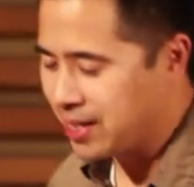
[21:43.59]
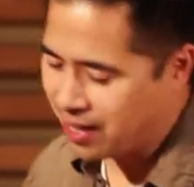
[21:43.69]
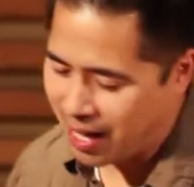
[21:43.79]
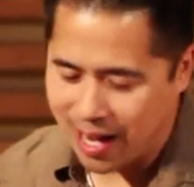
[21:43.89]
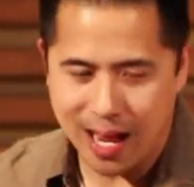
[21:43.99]
I,
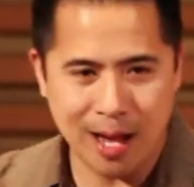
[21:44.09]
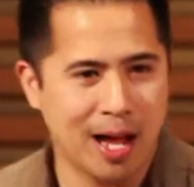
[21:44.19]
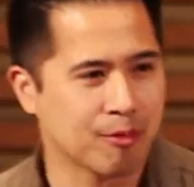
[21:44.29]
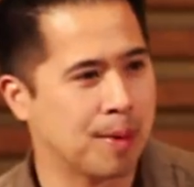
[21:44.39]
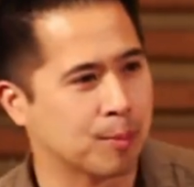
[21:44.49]
I,
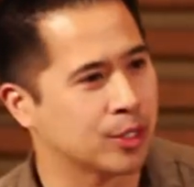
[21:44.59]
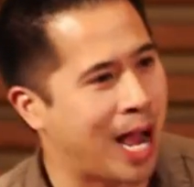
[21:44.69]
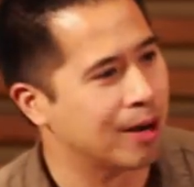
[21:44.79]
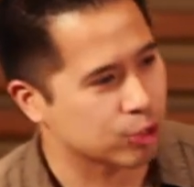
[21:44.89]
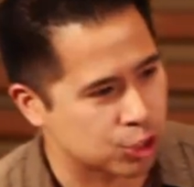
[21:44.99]
I, remember
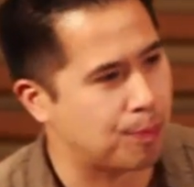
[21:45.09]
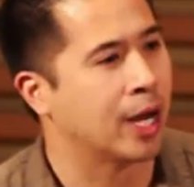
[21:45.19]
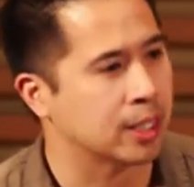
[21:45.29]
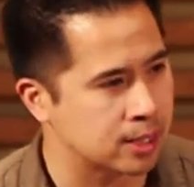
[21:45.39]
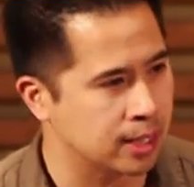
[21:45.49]
not
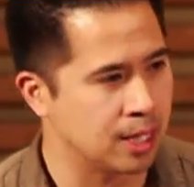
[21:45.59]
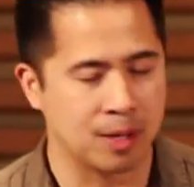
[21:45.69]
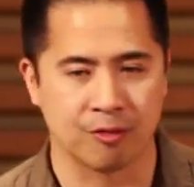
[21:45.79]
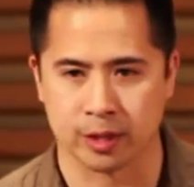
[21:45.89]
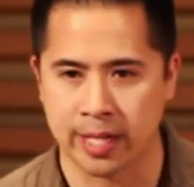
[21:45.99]
responding to the
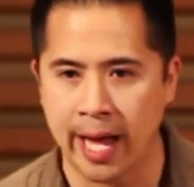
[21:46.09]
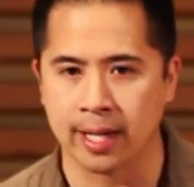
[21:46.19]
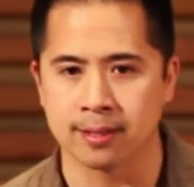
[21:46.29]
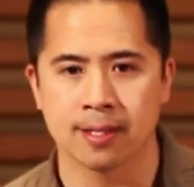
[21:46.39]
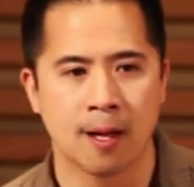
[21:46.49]
email for
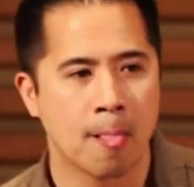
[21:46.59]
days.